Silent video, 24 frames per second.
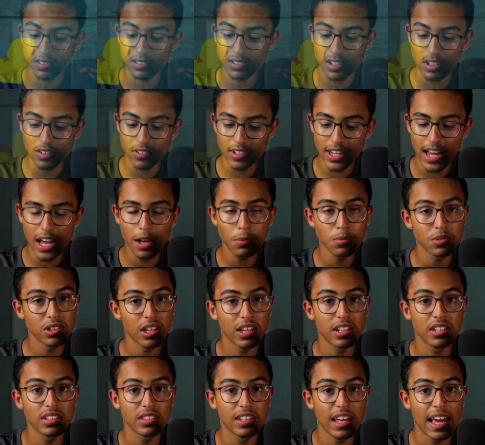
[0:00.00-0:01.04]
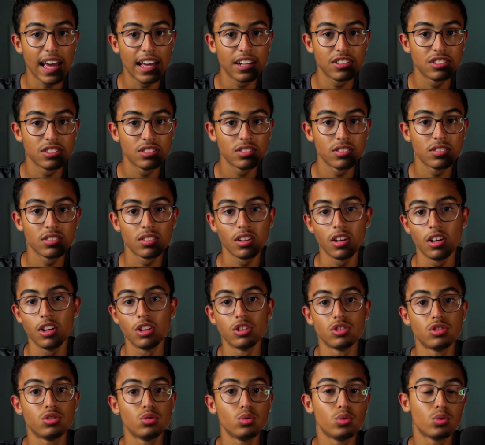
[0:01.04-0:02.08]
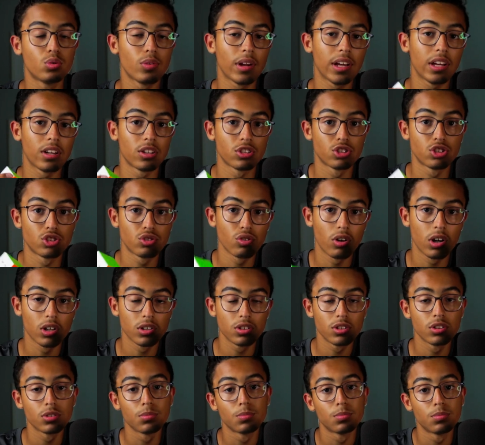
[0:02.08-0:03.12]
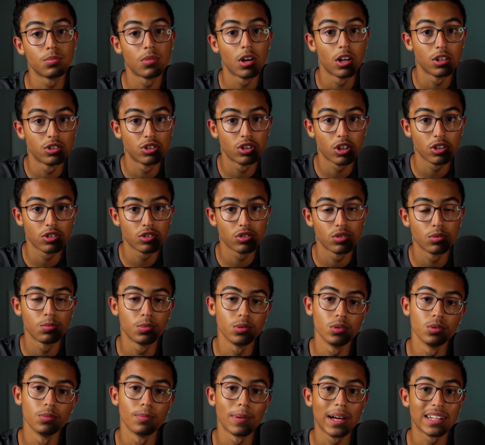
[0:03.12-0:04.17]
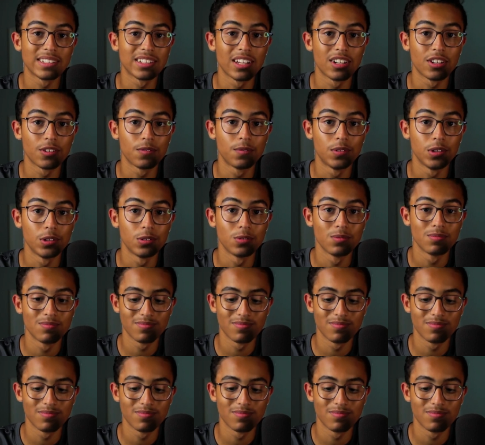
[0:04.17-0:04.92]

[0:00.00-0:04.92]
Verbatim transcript: center caps and in the edges to create a stronger, adjustable magnetic field.